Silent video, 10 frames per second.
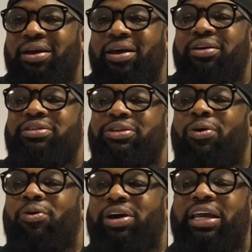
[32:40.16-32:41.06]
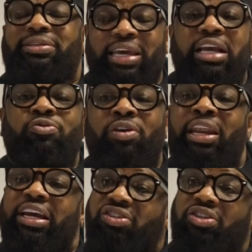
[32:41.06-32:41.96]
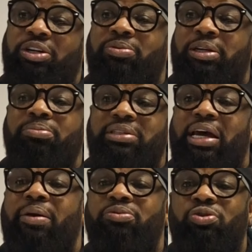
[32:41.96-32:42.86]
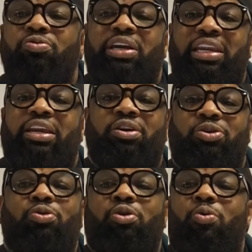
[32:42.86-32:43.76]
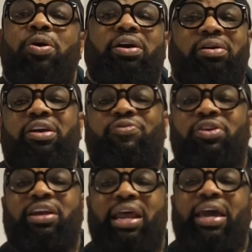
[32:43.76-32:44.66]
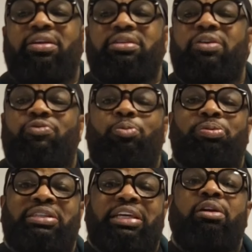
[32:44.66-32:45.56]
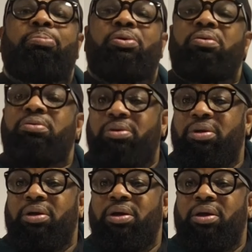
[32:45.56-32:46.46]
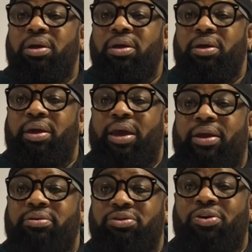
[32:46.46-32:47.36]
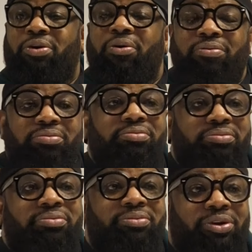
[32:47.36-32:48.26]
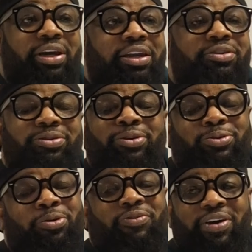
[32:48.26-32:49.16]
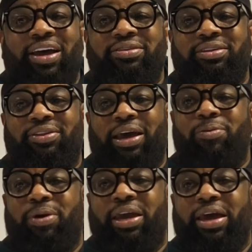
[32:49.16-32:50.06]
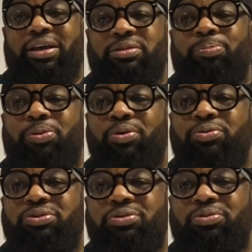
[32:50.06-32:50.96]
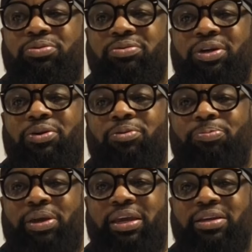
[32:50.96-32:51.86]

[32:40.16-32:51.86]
So it takes relationships. Sometimes you get in the door quicker if you're nice and if you're presentable, and you know, you get into the door faster that way, as opposed to, you know, being